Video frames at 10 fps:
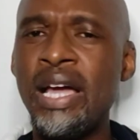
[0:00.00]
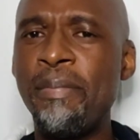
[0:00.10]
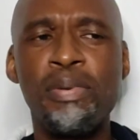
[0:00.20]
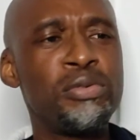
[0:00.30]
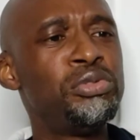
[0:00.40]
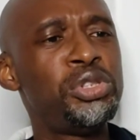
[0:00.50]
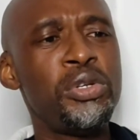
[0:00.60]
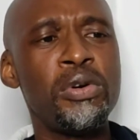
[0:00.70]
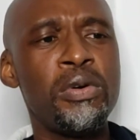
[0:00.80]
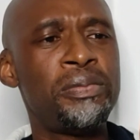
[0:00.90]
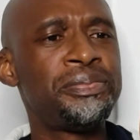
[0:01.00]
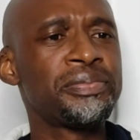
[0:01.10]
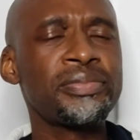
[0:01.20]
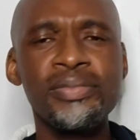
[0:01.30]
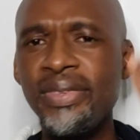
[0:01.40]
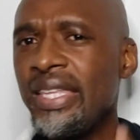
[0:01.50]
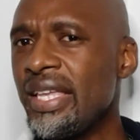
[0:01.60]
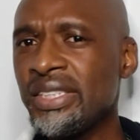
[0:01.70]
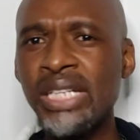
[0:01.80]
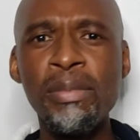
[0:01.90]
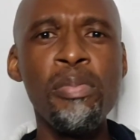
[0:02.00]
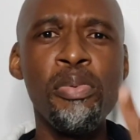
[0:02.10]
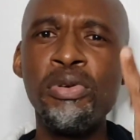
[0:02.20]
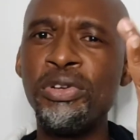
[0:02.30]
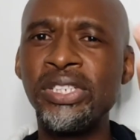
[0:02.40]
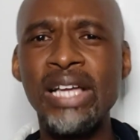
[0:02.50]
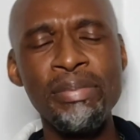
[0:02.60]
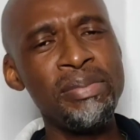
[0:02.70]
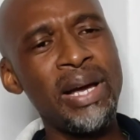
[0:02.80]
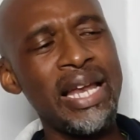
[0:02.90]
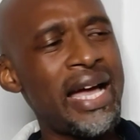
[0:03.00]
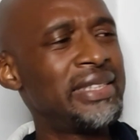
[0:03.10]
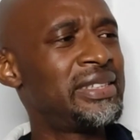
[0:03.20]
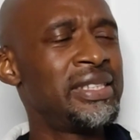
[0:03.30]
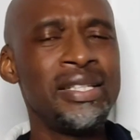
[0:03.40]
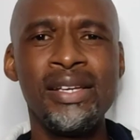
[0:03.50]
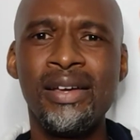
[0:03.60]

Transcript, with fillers: Abruzio, Jabupul, your Scapi Malat,